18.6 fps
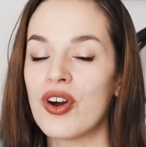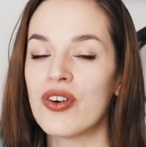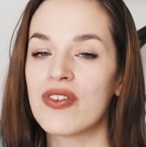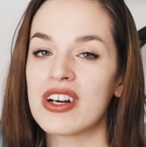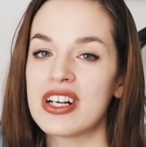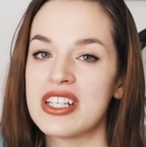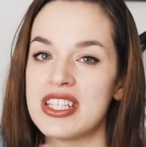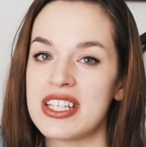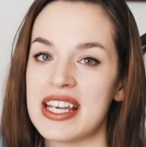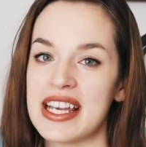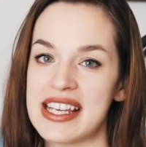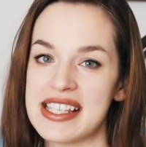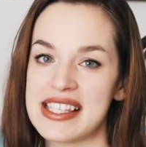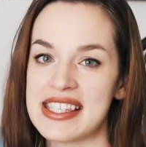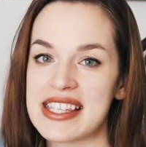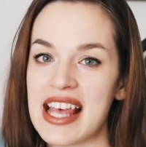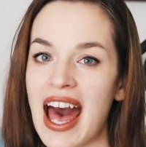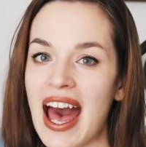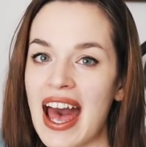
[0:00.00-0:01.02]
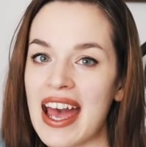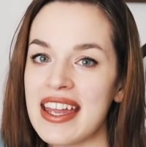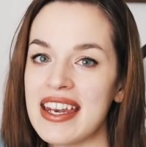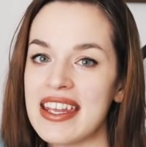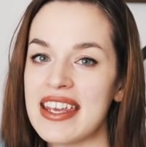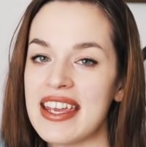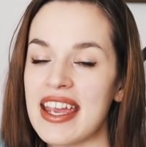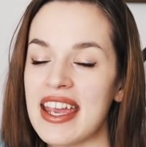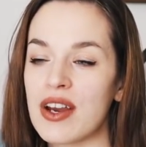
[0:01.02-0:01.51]
over onto his
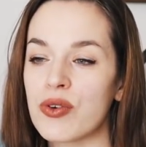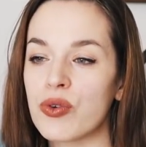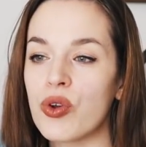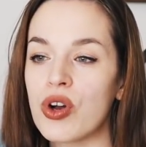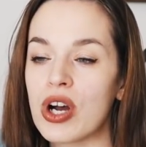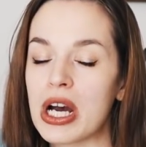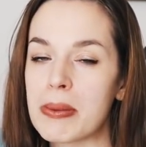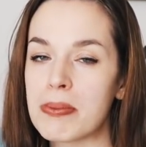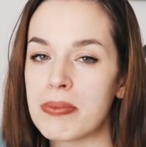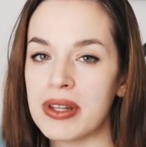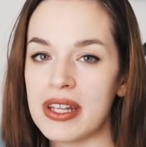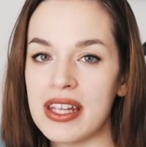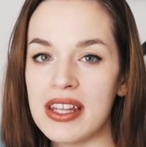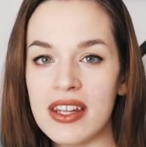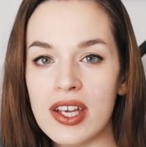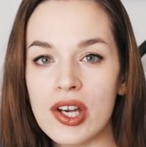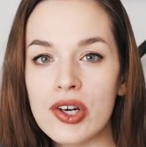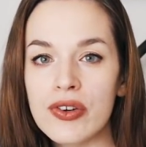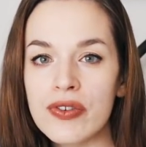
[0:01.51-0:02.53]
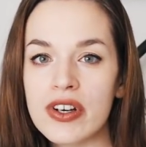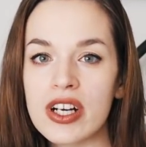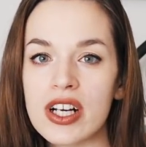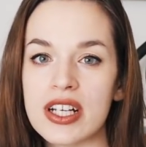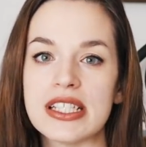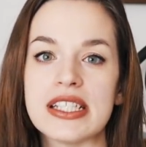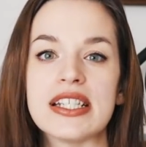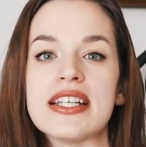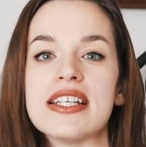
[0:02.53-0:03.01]
side. He can't roll completely over
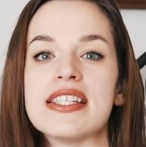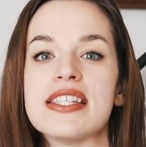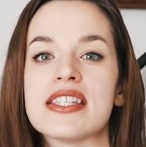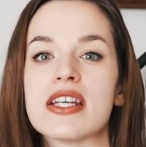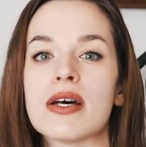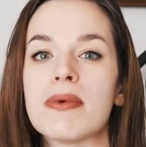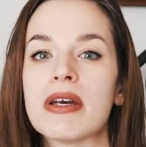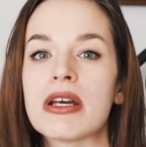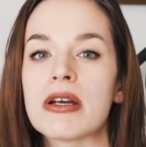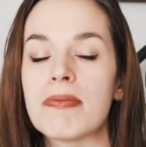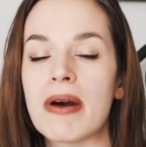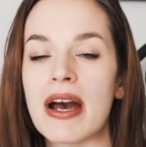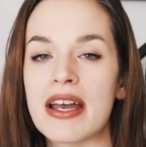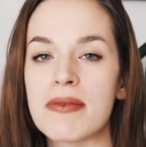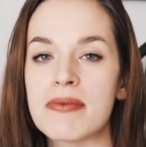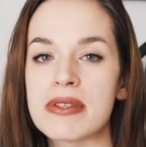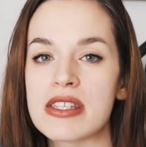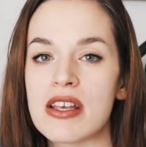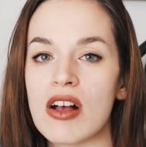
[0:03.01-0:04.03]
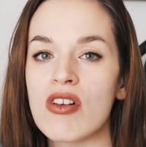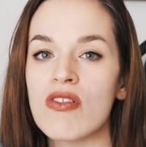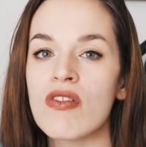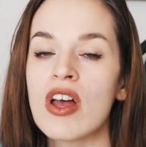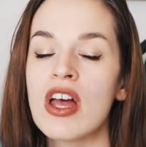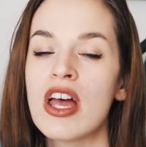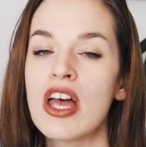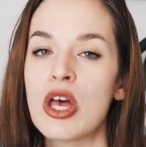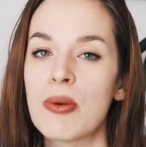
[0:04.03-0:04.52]
onto his stomach by
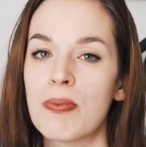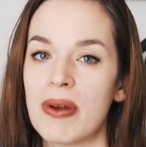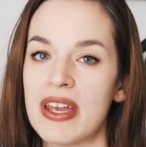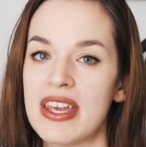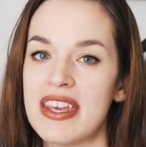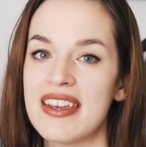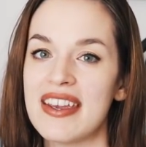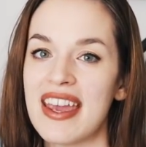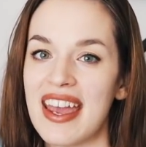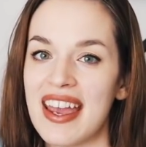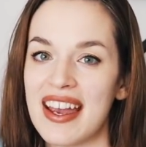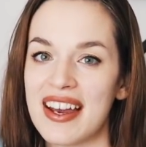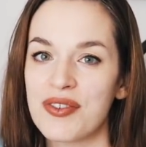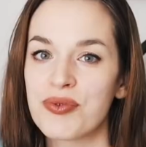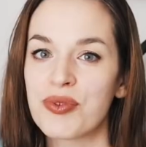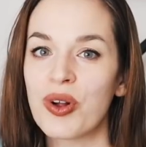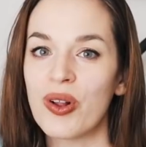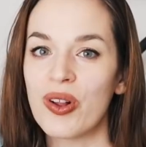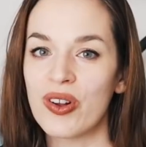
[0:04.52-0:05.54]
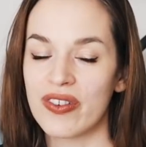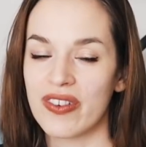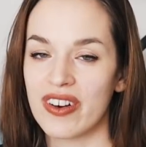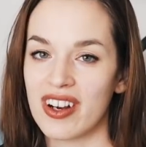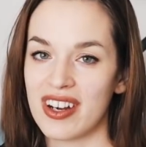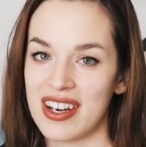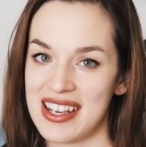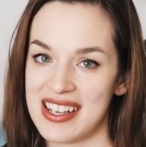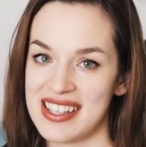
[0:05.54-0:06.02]
himself, but he can roll
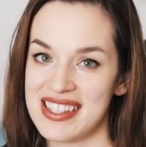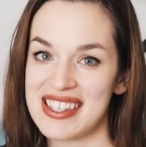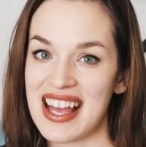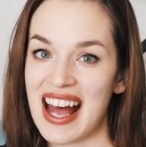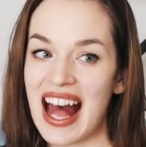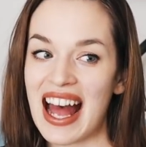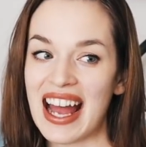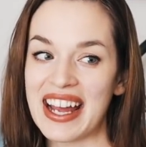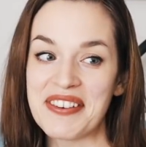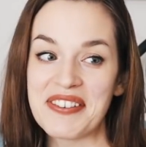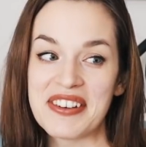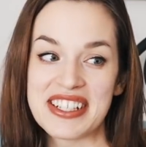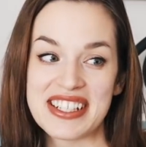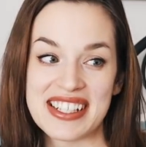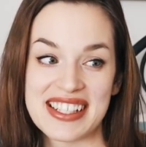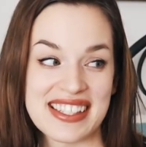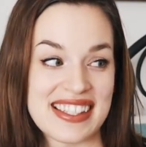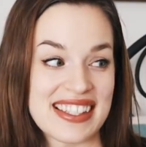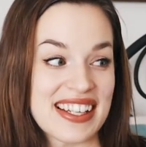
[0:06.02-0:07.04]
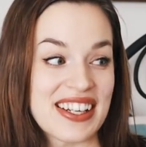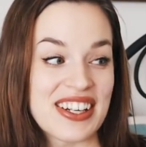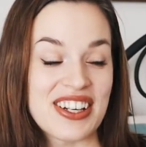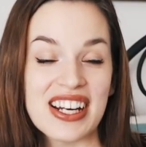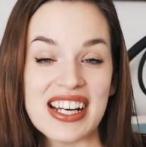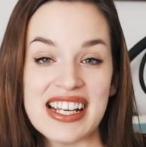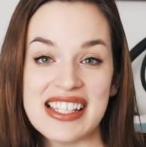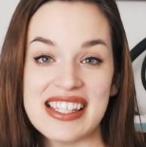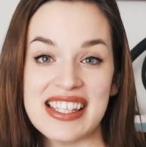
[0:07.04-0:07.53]
over on his side, which is
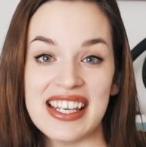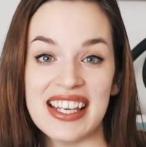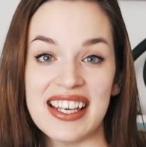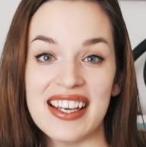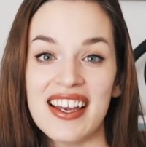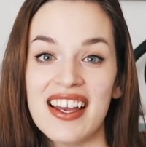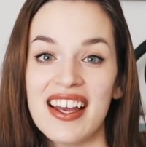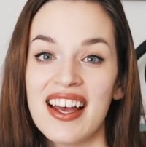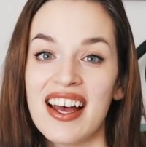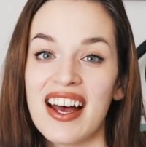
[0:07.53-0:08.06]
crazy.